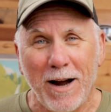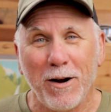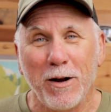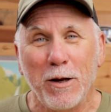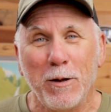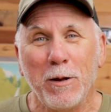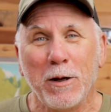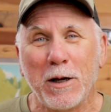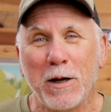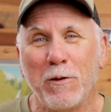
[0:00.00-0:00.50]
are
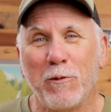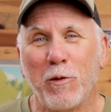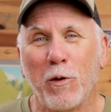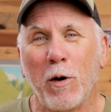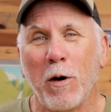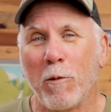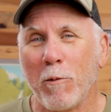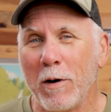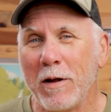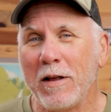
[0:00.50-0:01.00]
you looking
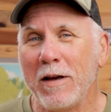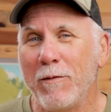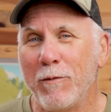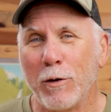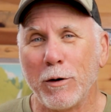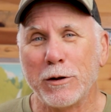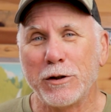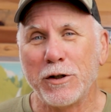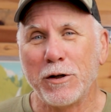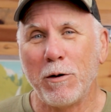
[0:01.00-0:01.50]
for a really
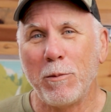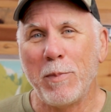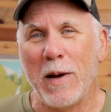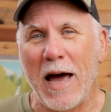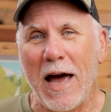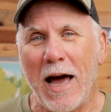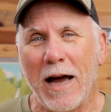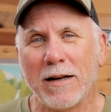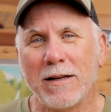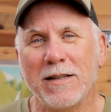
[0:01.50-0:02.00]
versatile
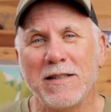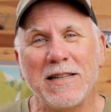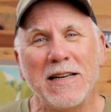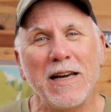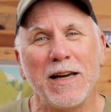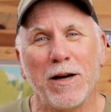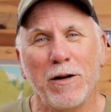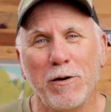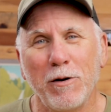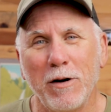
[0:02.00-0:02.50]
pack to
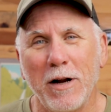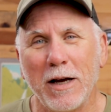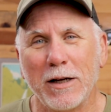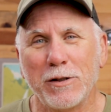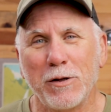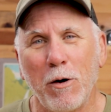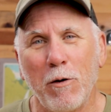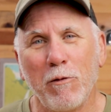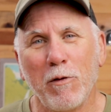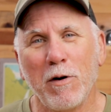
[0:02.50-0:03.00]
take on your
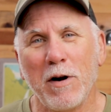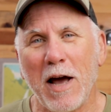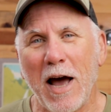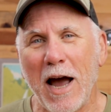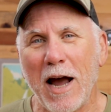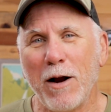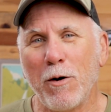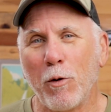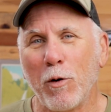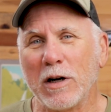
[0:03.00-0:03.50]
next
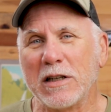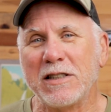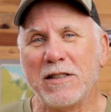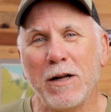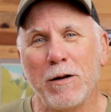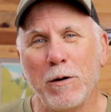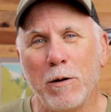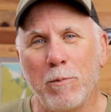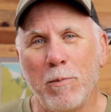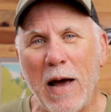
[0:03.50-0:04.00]
overnight or
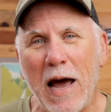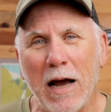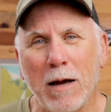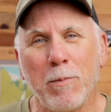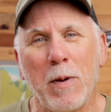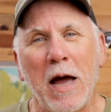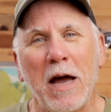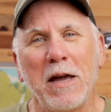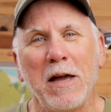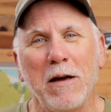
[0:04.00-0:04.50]
extended
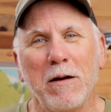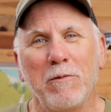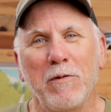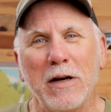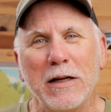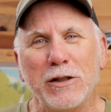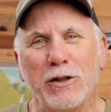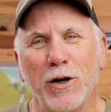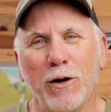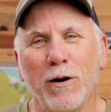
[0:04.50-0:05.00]
backpacking
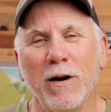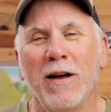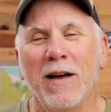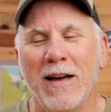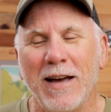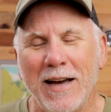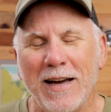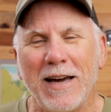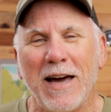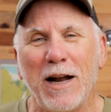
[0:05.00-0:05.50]
adventure?
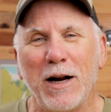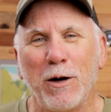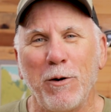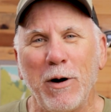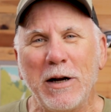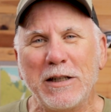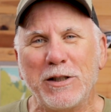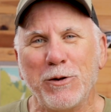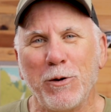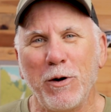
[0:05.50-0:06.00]
Got a
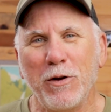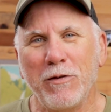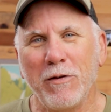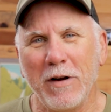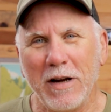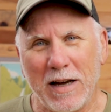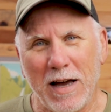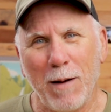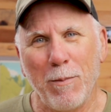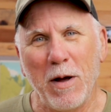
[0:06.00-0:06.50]
great choice for
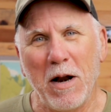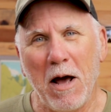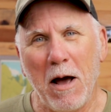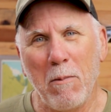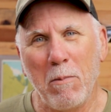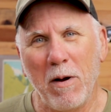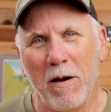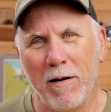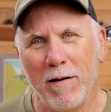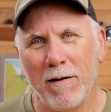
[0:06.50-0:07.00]
you coming up.